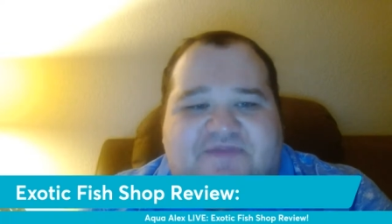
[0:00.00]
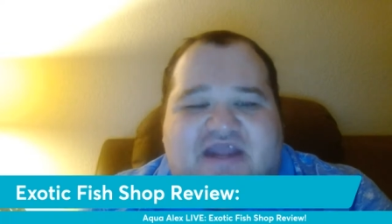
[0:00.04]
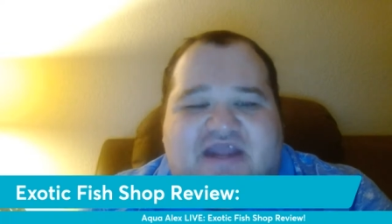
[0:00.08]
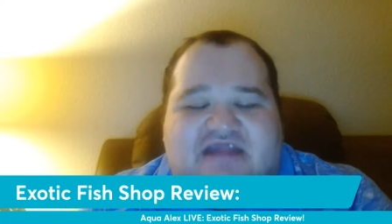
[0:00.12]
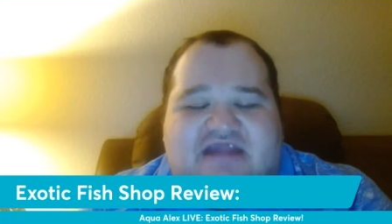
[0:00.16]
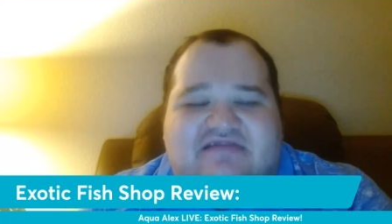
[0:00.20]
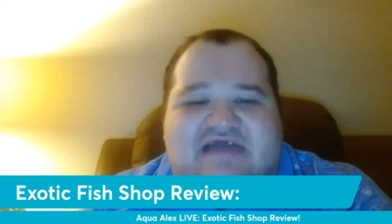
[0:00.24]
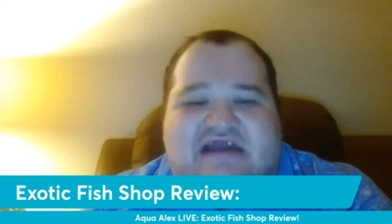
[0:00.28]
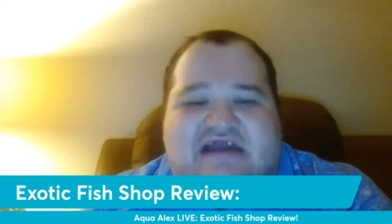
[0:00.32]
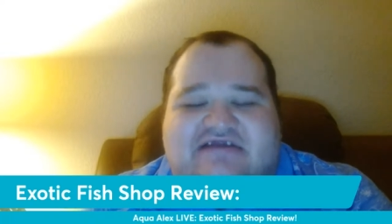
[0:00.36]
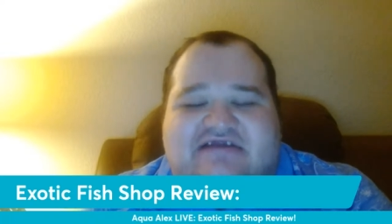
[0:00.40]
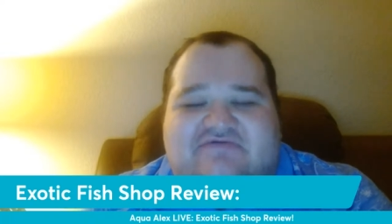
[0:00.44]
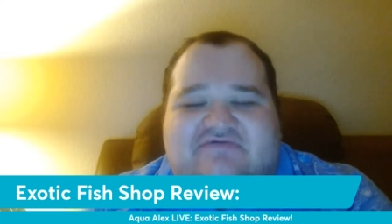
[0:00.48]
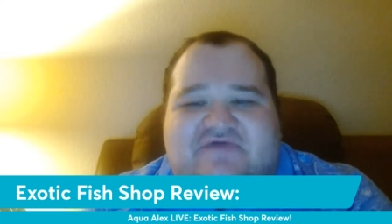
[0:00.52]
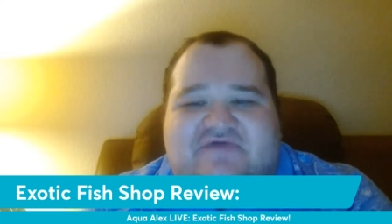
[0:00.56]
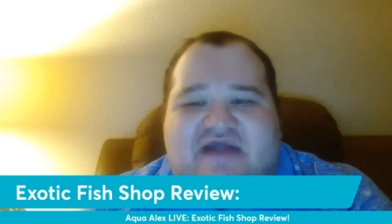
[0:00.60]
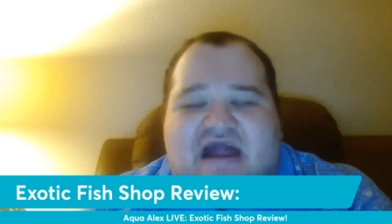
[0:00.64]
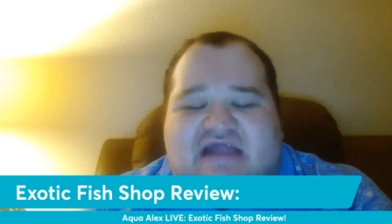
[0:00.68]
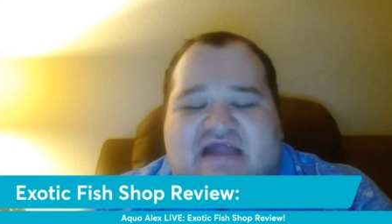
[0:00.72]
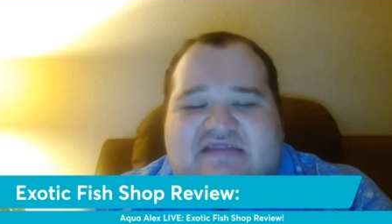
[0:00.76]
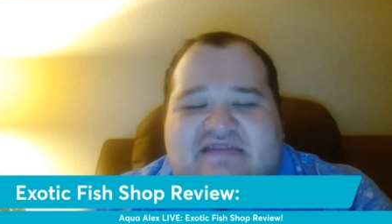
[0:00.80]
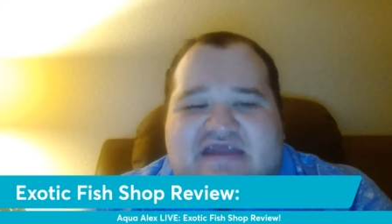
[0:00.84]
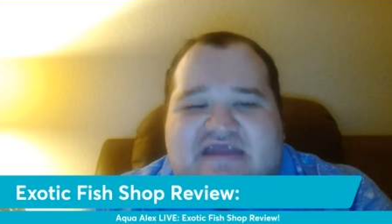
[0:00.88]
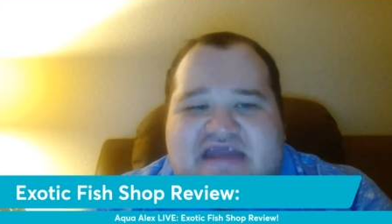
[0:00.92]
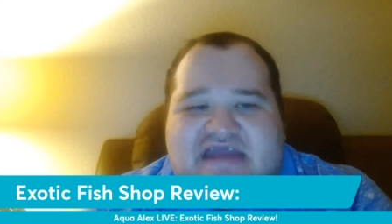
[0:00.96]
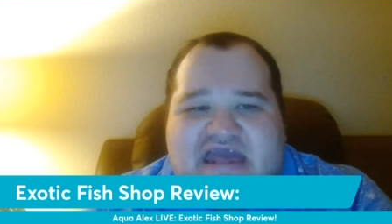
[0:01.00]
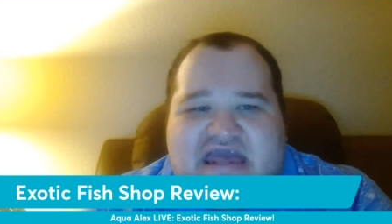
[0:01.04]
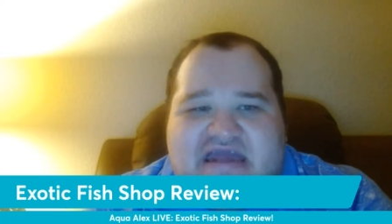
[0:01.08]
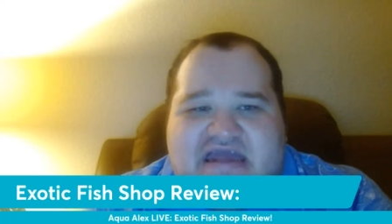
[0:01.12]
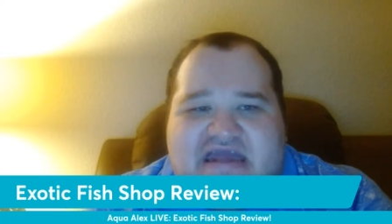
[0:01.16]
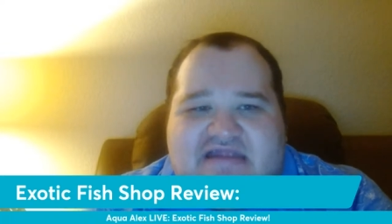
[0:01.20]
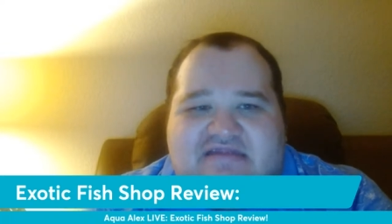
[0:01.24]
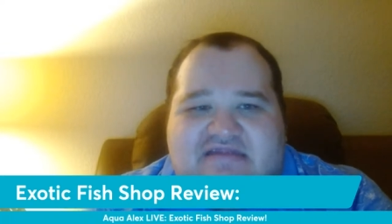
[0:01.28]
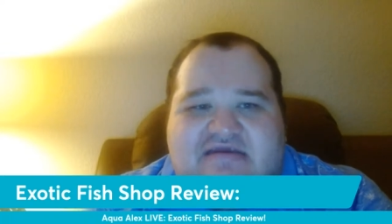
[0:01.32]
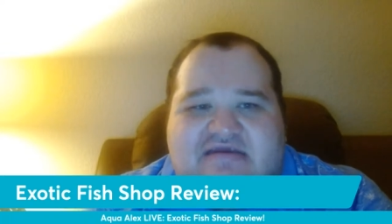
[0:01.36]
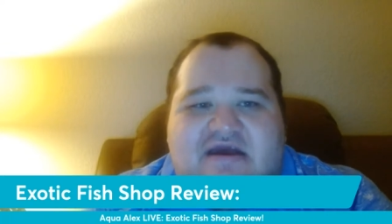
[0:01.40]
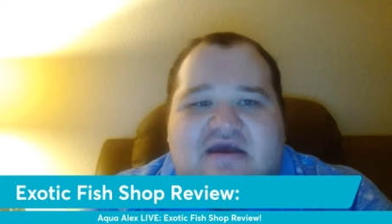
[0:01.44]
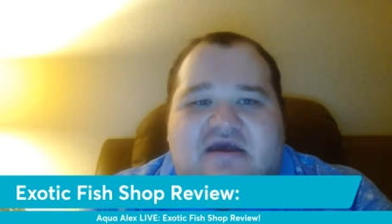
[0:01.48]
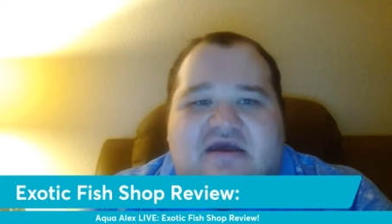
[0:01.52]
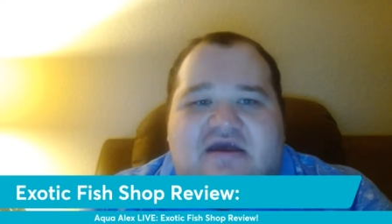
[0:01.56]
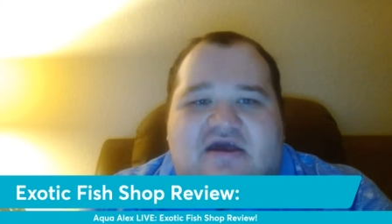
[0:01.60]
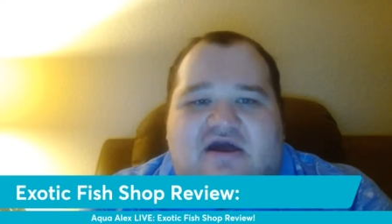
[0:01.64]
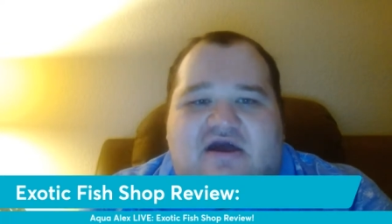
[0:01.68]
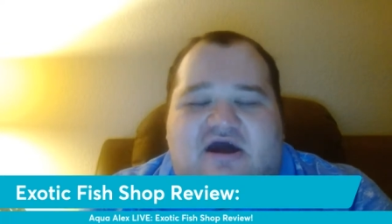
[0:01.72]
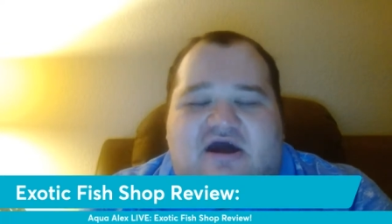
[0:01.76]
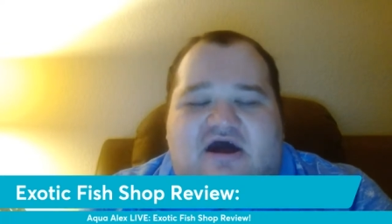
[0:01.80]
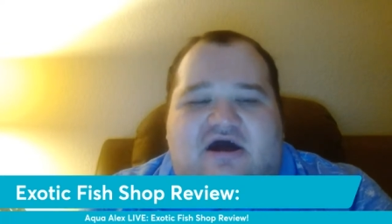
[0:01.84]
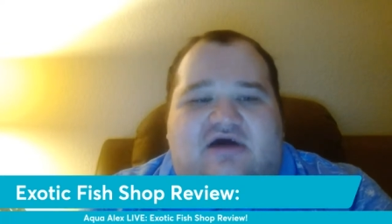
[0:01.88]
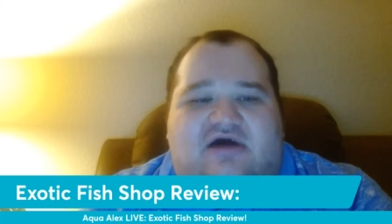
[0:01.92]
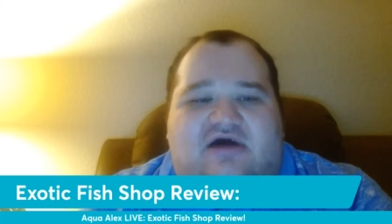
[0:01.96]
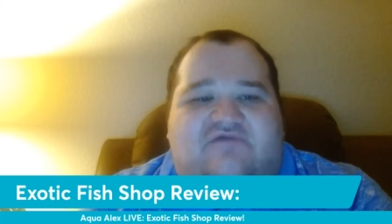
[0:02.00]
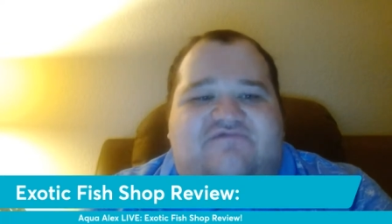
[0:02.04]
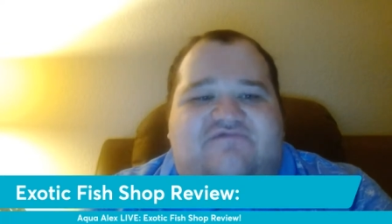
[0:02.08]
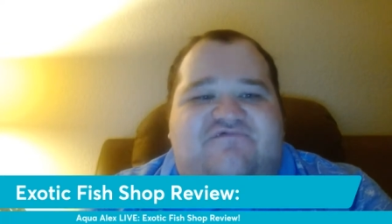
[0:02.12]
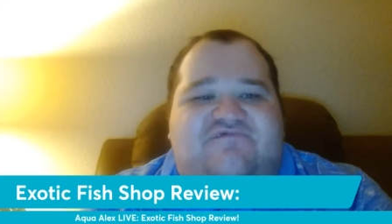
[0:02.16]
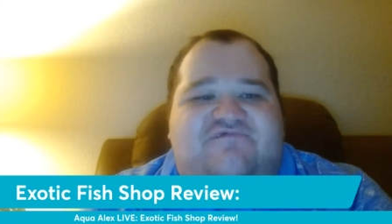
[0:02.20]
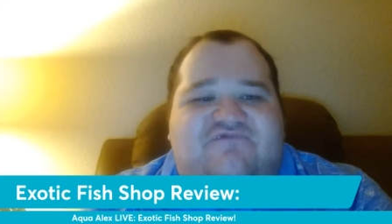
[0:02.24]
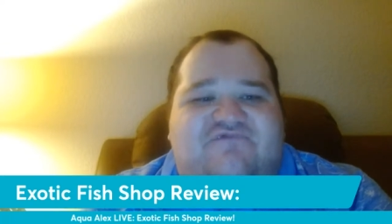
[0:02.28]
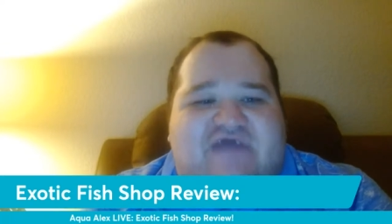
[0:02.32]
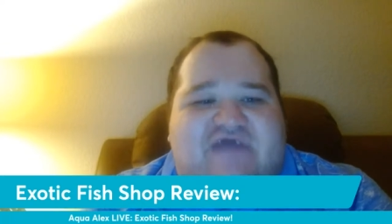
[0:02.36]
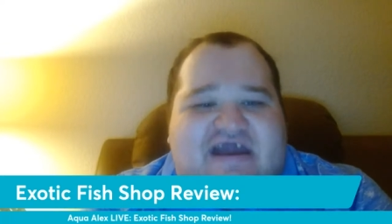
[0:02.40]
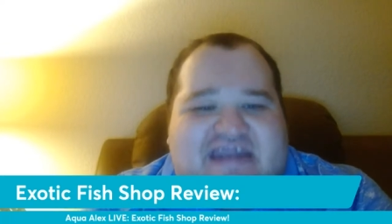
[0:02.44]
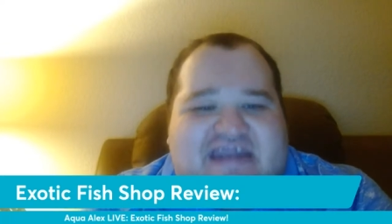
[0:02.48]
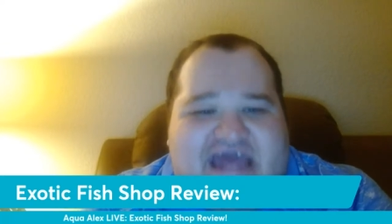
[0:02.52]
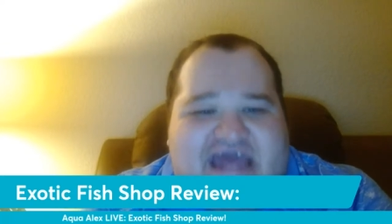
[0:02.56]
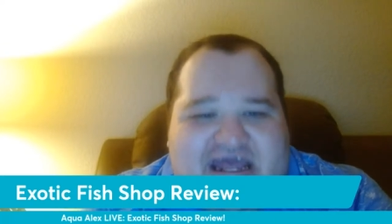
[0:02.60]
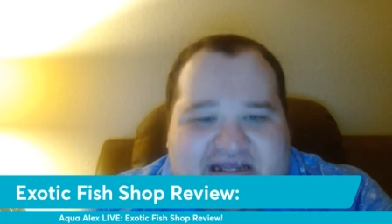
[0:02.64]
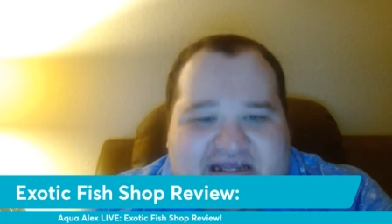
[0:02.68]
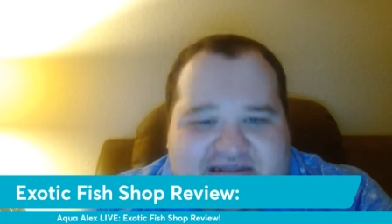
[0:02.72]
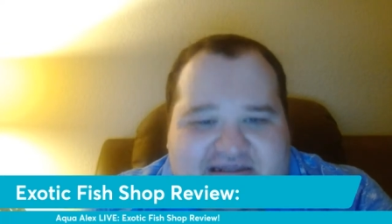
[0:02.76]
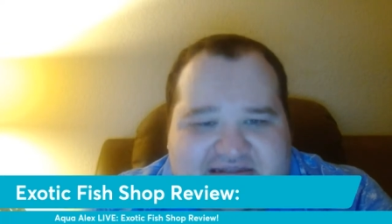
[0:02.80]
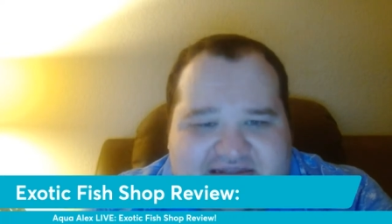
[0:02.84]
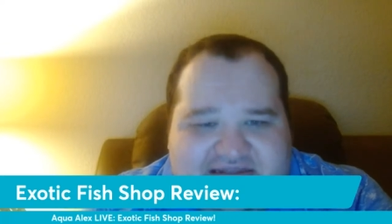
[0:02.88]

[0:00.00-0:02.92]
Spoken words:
It's actually on the end of FedEx.